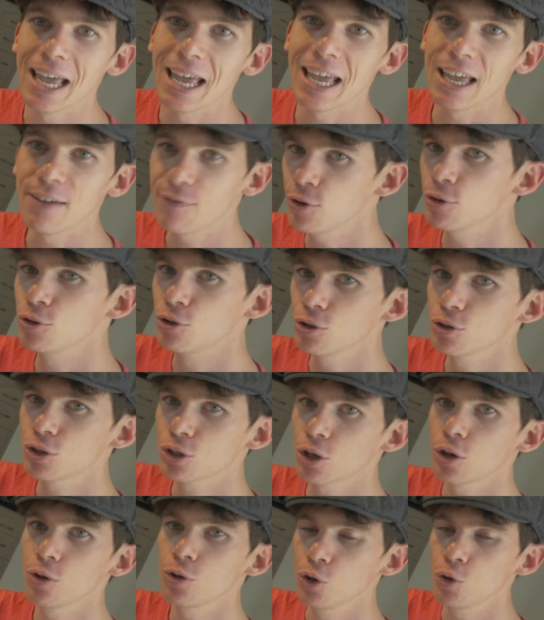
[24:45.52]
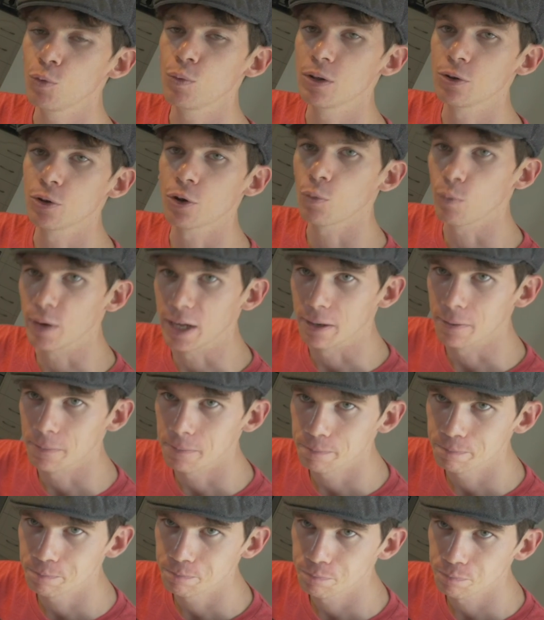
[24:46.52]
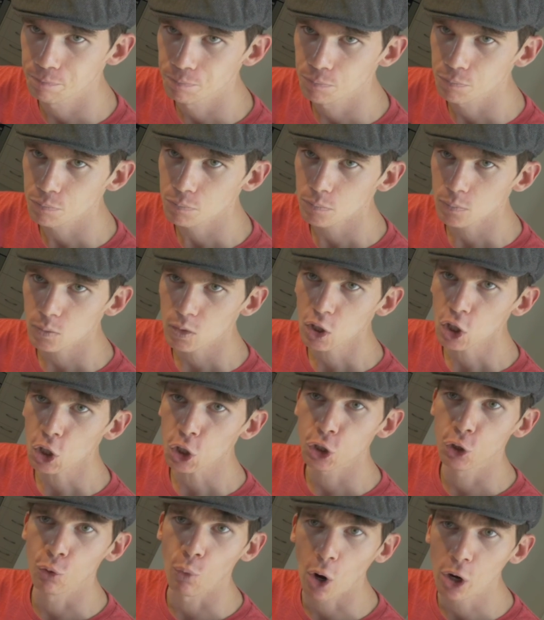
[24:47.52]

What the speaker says: if you do so, you will not win. You